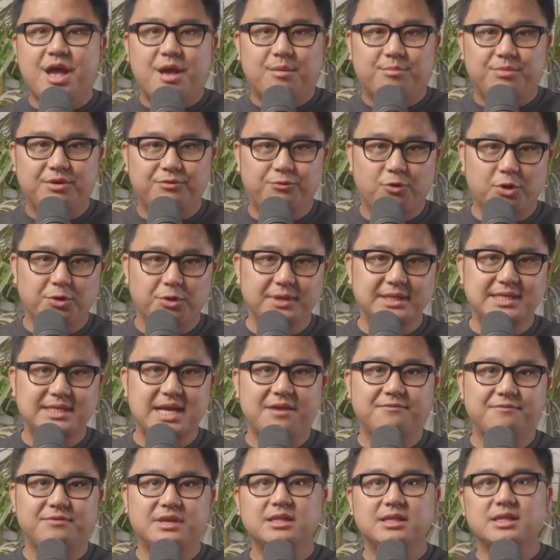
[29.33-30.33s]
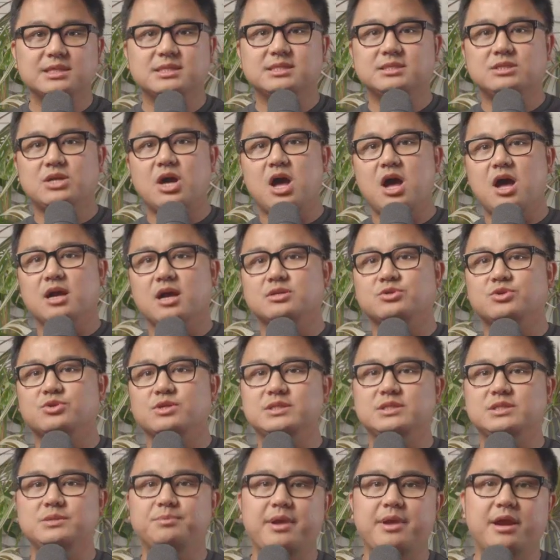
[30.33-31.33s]
Before we dive in, let's talk
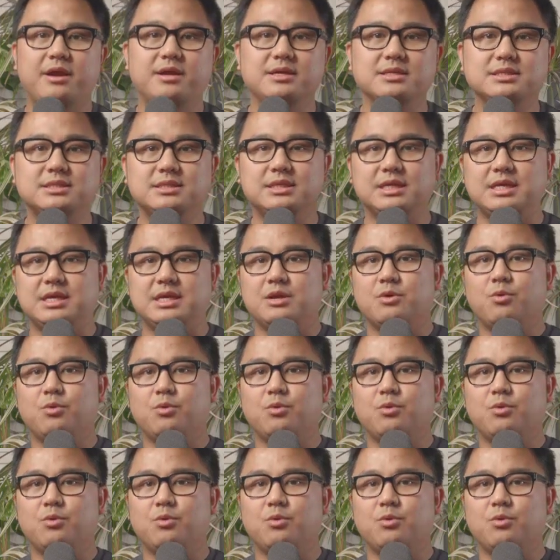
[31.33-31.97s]
transparency.